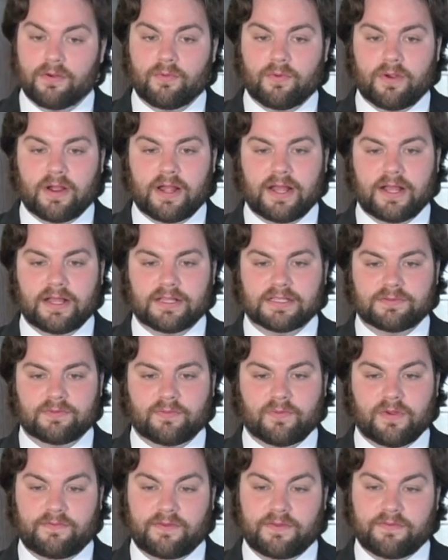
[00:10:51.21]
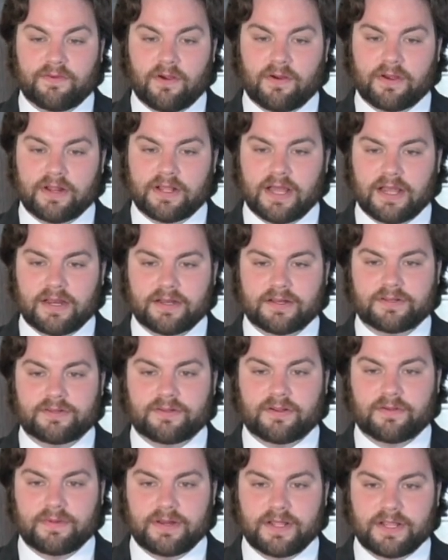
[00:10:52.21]
Whereas if you've already got a
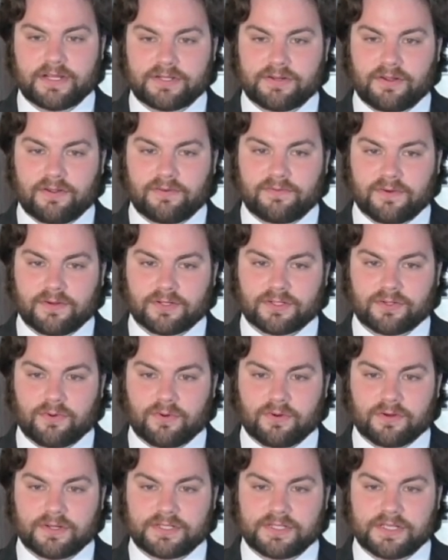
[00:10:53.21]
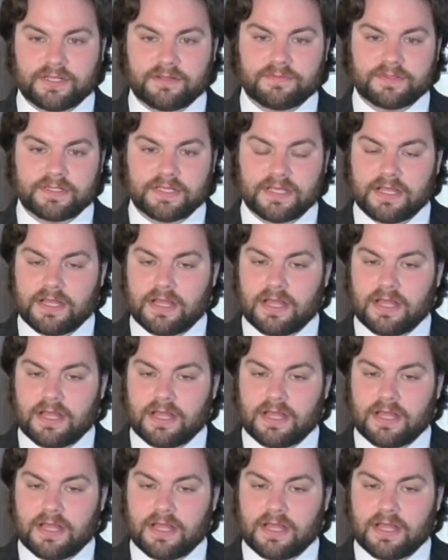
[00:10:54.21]
determination on first quarter SIBS,